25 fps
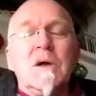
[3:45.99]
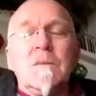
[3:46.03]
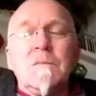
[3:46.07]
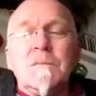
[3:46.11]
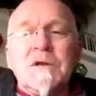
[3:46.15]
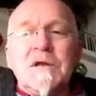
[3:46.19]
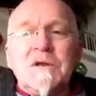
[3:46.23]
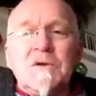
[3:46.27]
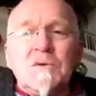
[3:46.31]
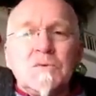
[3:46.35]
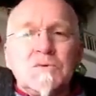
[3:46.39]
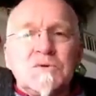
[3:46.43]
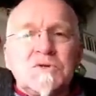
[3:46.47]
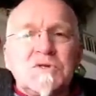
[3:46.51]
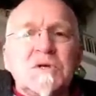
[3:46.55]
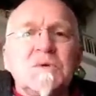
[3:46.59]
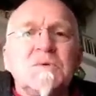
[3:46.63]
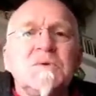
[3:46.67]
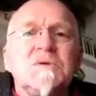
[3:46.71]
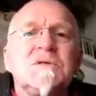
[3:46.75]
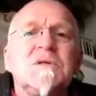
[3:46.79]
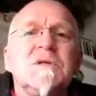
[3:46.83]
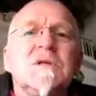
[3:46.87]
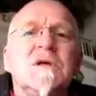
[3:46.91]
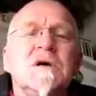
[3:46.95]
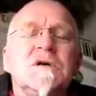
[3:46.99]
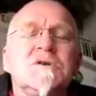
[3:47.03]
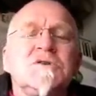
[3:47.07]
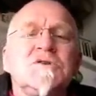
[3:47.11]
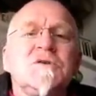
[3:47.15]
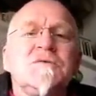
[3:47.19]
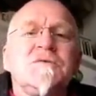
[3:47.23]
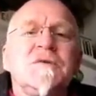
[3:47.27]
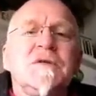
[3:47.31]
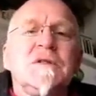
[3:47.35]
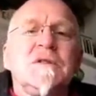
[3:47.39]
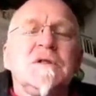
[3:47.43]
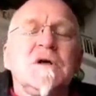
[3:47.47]
but it also is larger
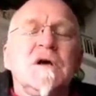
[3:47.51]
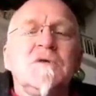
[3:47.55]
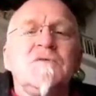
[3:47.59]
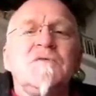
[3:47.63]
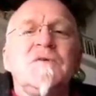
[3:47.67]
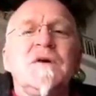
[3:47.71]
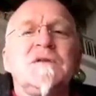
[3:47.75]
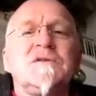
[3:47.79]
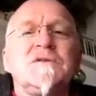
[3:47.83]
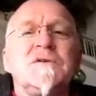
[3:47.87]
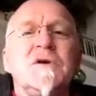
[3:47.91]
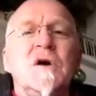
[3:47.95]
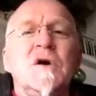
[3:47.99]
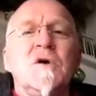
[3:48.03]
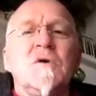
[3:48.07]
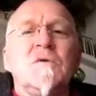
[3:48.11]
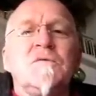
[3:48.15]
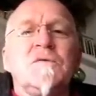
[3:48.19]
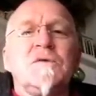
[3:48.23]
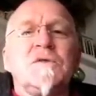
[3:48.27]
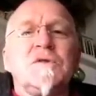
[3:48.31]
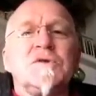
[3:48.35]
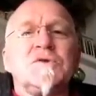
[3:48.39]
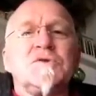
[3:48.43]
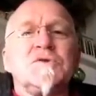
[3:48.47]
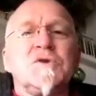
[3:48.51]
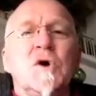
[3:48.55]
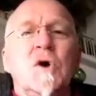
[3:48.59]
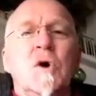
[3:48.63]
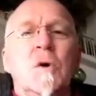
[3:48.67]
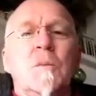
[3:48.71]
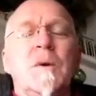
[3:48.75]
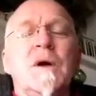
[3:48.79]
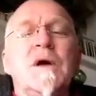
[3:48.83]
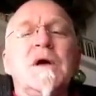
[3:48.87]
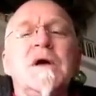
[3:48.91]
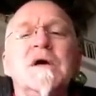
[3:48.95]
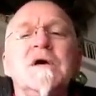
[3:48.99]
than life and over the
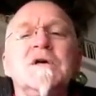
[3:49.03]
top.